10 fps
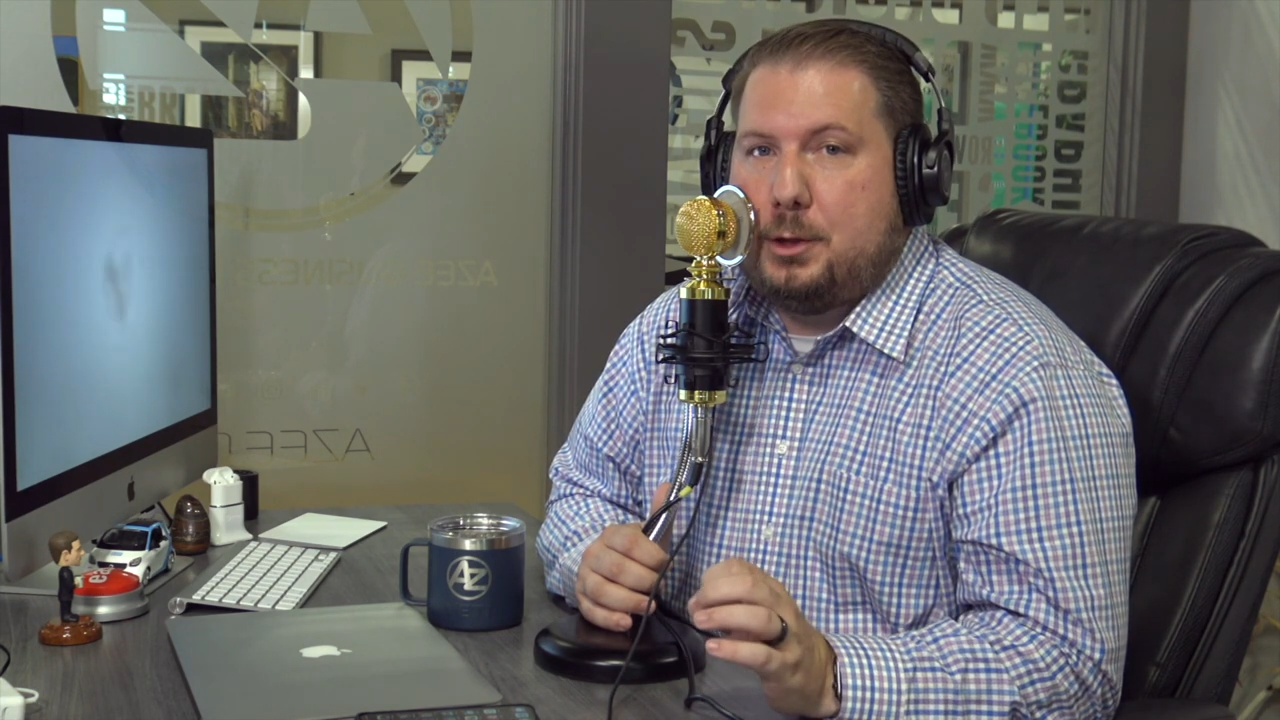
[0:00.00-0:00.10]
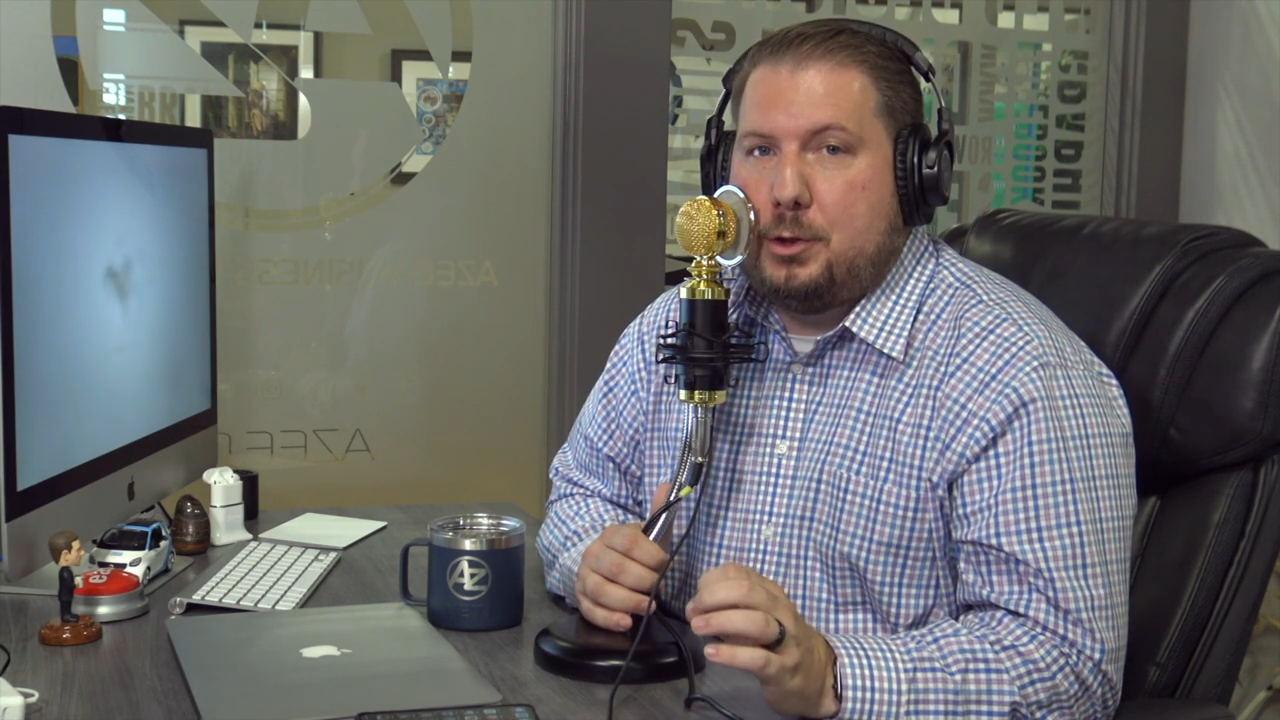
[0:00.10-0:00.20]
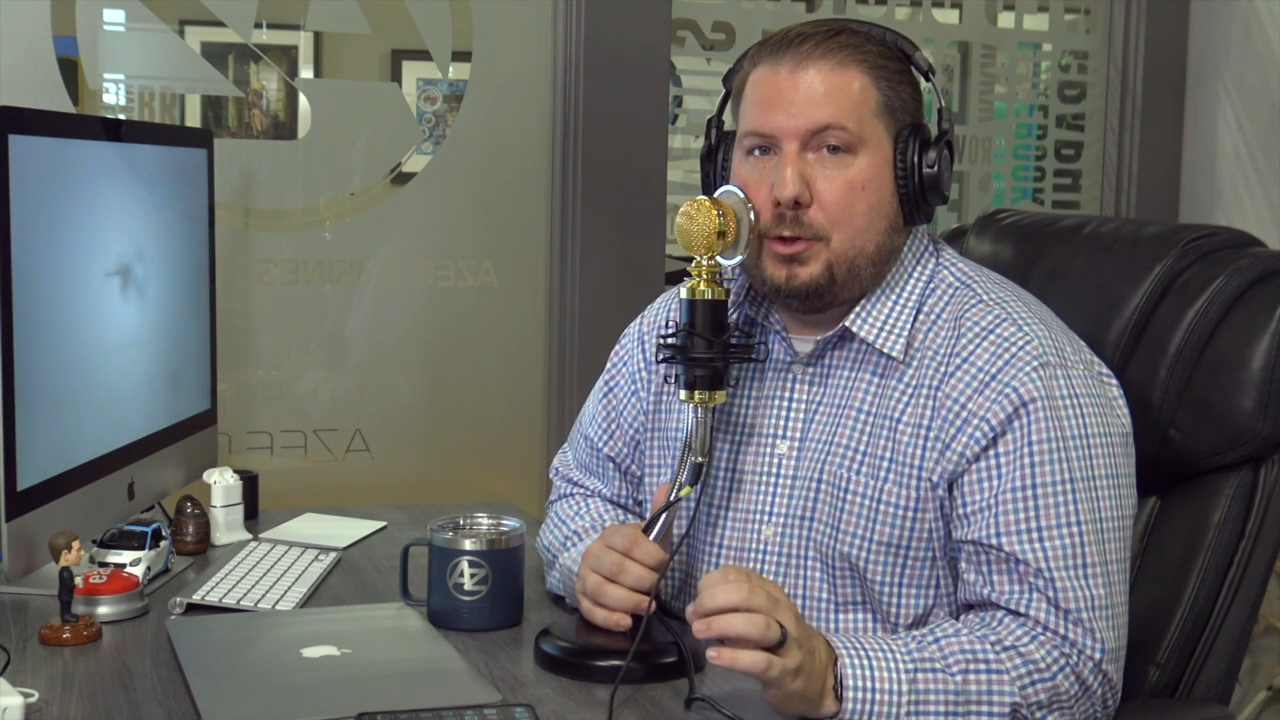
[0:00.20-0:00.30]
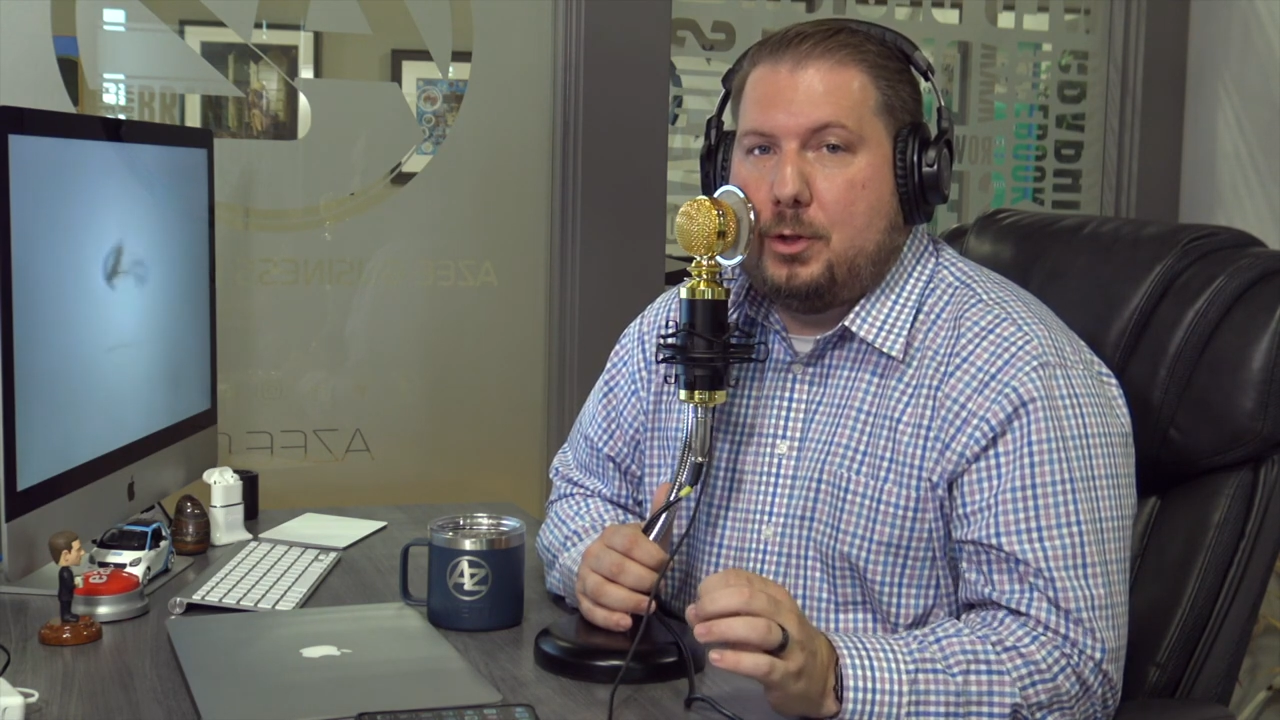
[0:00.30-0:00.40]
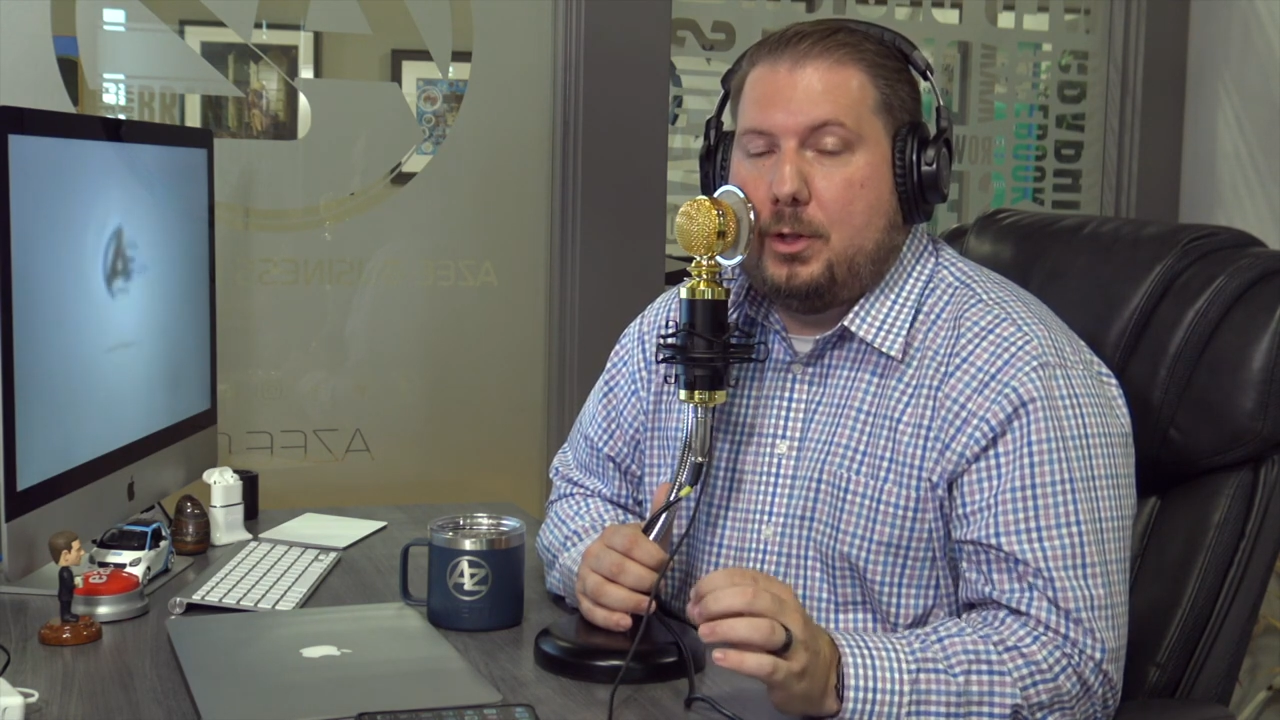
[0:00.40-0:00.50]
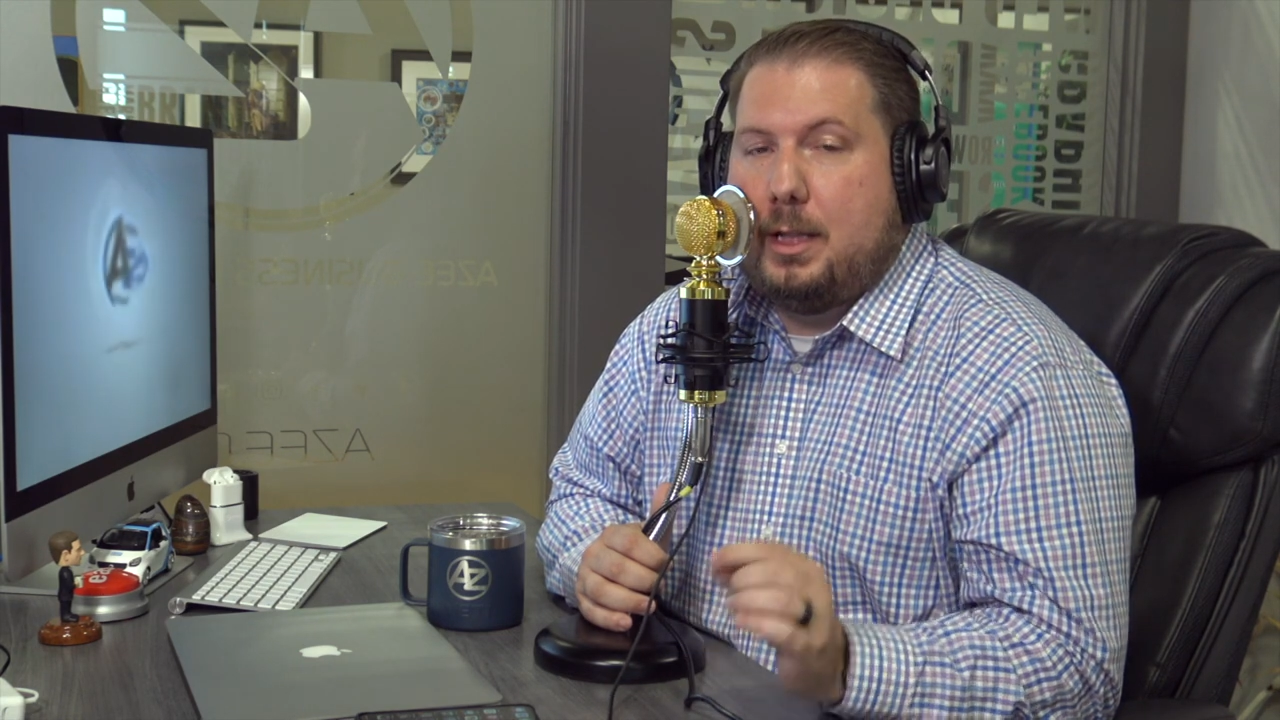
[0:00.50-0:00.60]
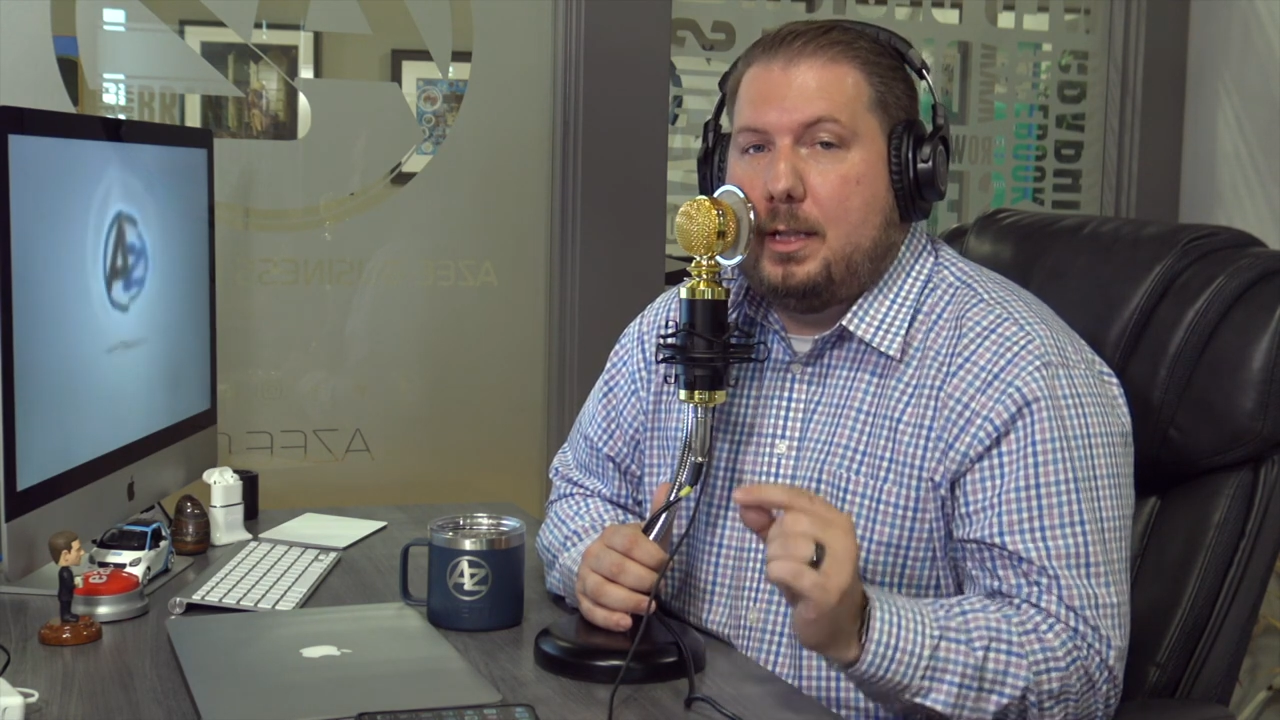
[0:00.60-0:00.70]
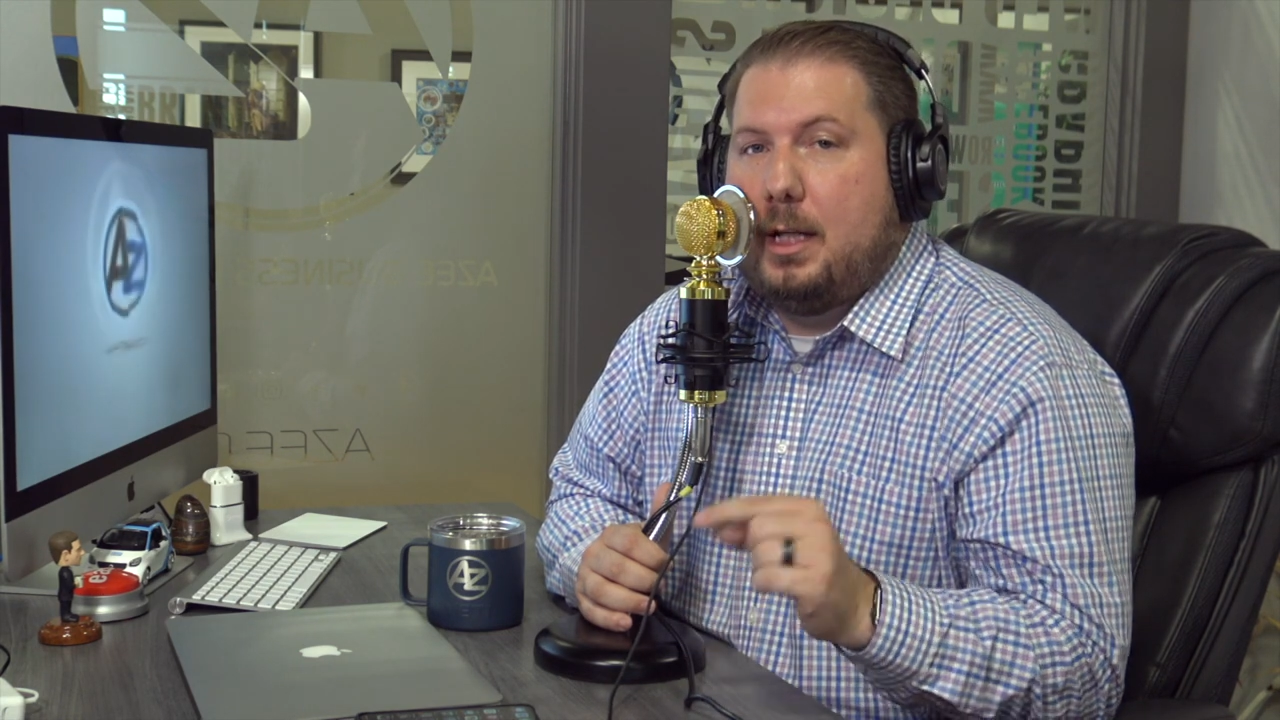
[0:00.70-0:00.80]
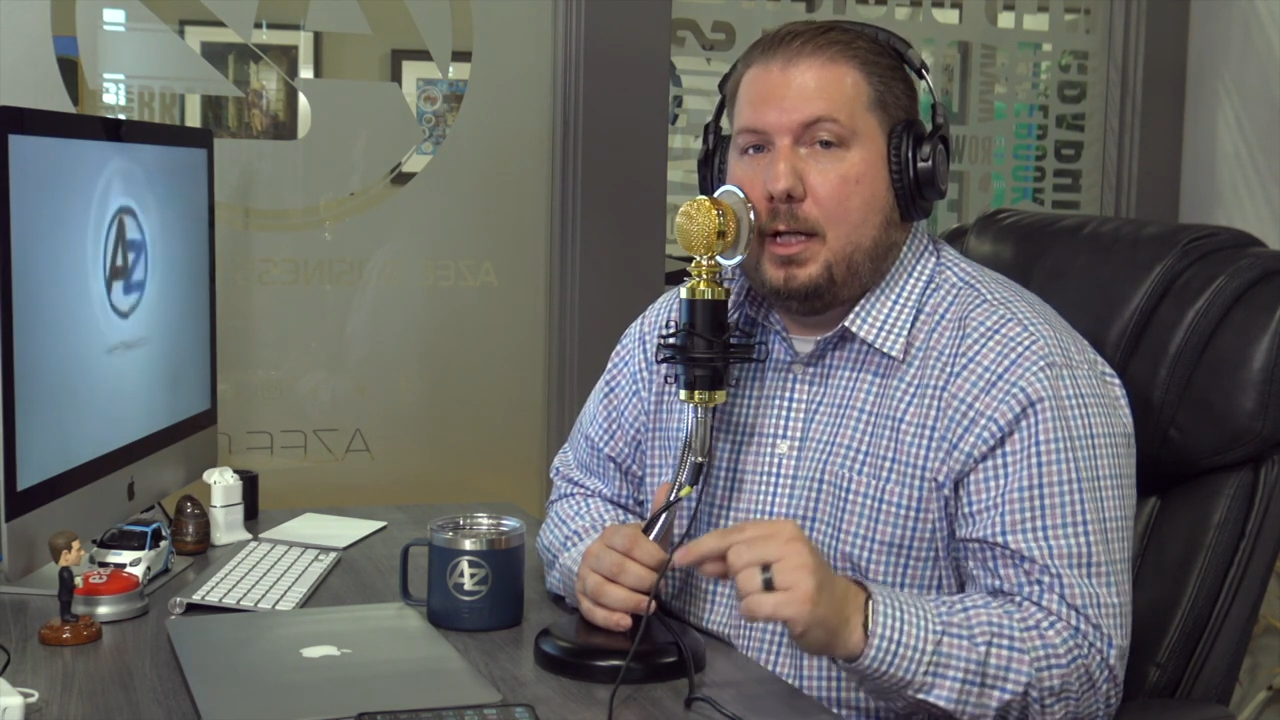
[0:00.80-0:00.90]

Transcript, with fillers: sure that